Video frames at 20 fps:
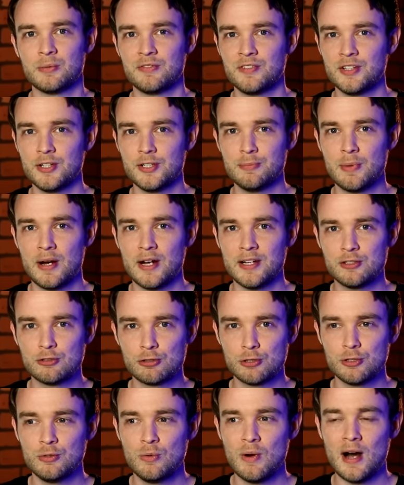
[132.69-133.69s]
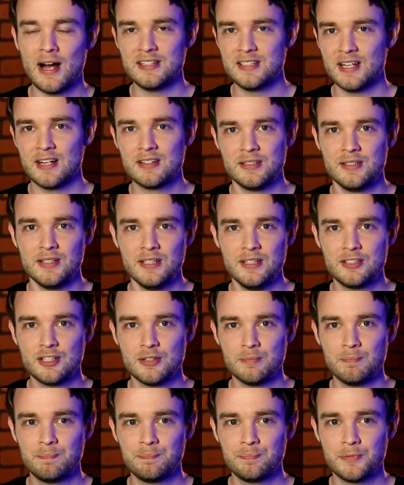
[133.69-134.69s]
revealed my true identity
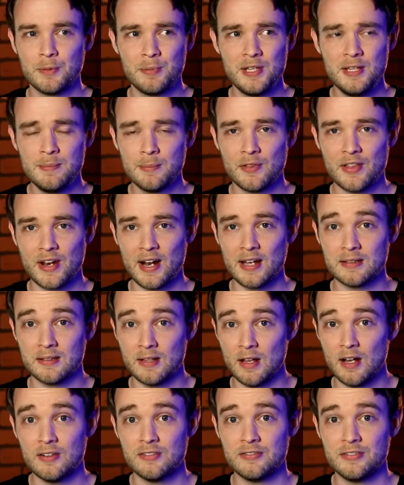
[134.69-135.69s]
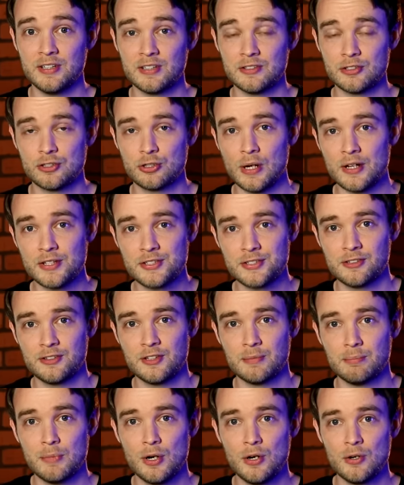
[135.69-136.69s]
to the people that I loved and
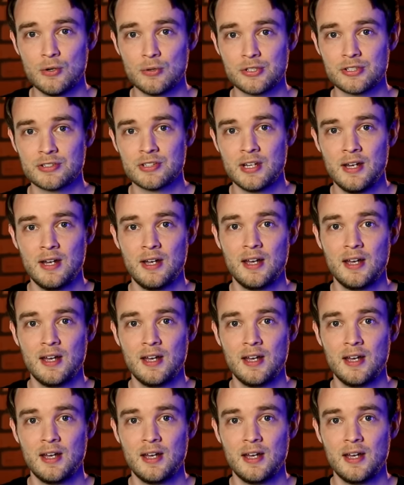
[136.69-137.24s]
trusted the most,